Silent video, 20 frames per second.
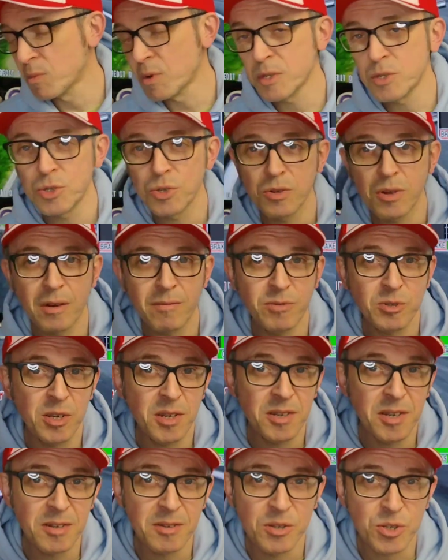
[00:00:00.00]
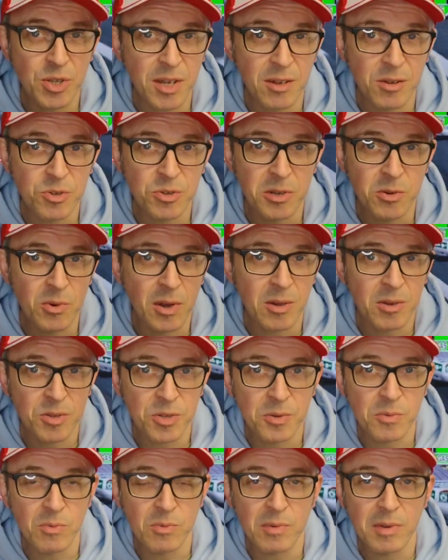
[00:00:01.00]
which obviously didn't sell too well
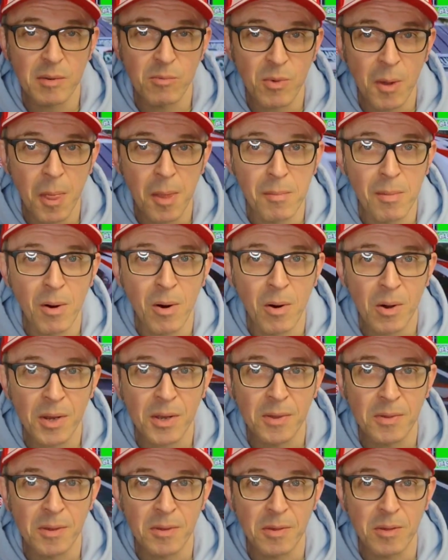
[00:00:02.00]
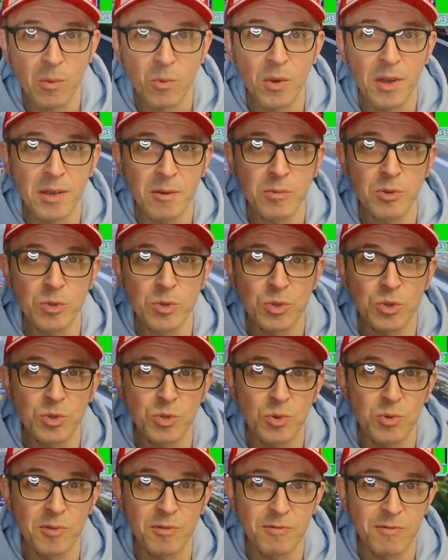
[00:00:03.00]
because it wasn't the market that the Wii was
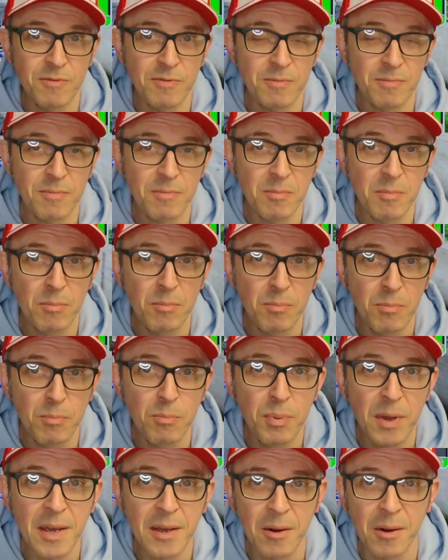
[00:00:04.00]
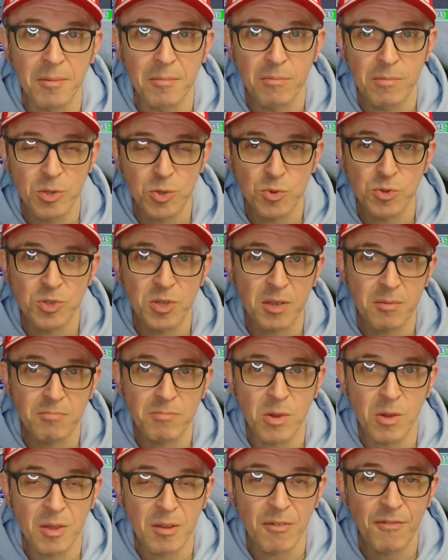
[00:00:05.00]
sort of big on, which was the
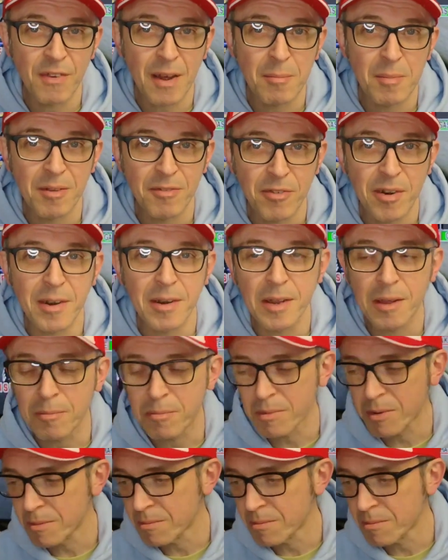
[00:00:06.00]
family-friendly